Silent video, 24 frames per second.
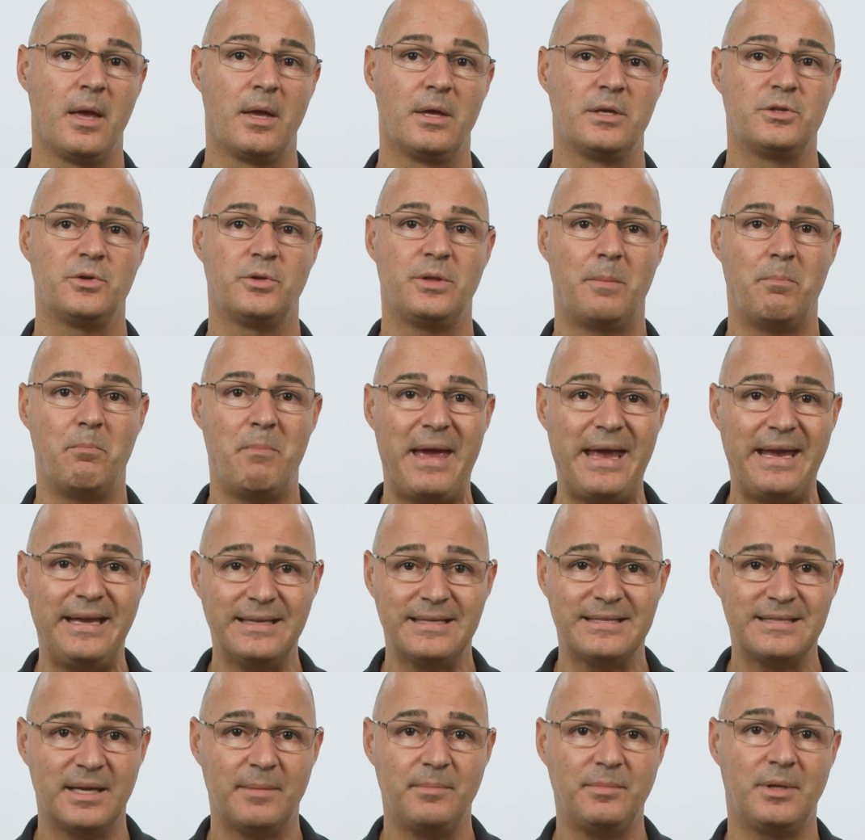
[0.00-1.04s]
So the main
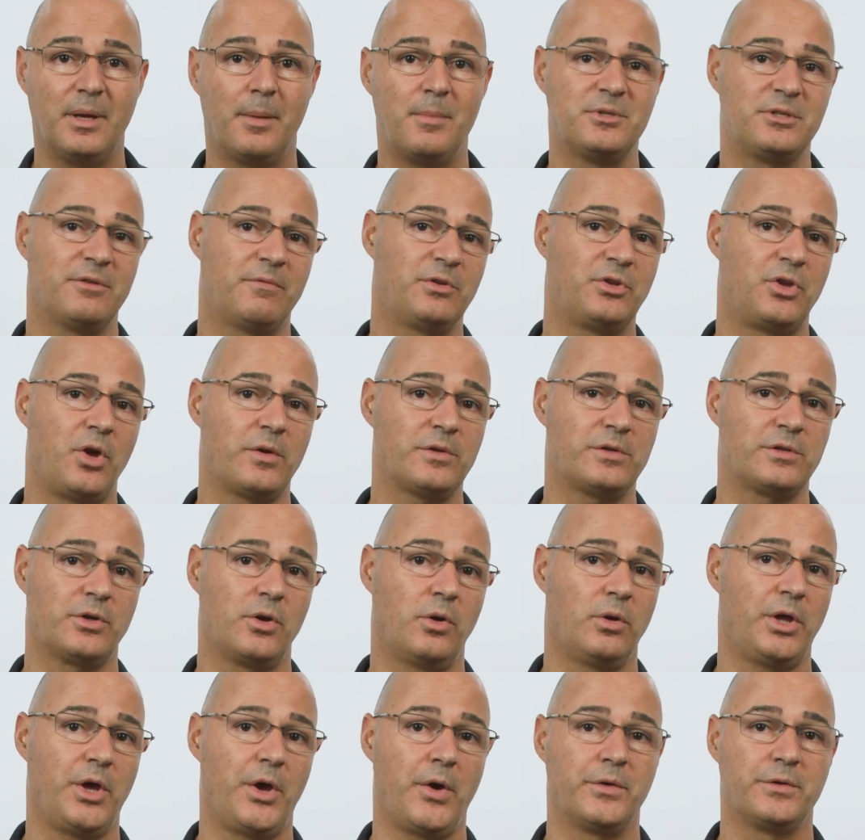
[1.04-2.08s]
symptoms of adult
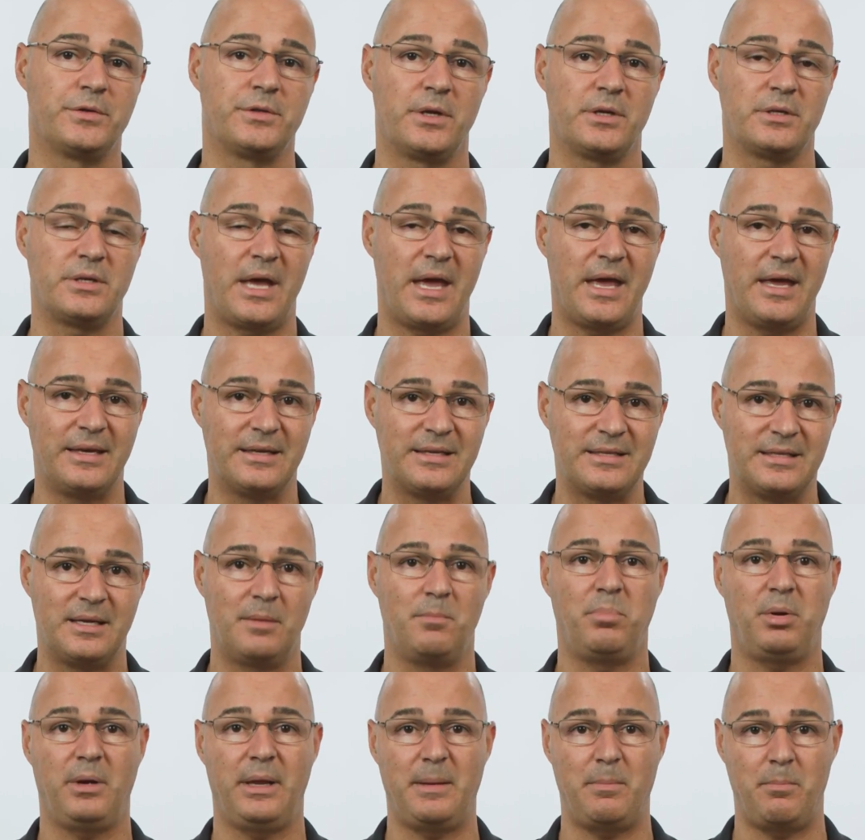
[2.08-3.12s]
scoliosis is
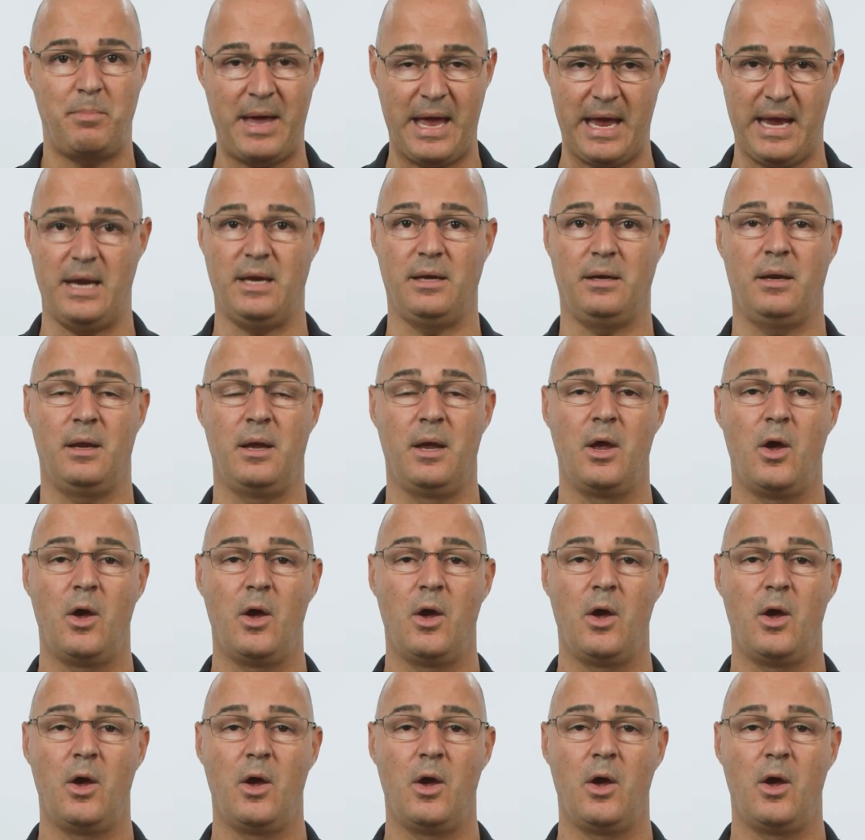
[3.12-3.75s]
simply pain.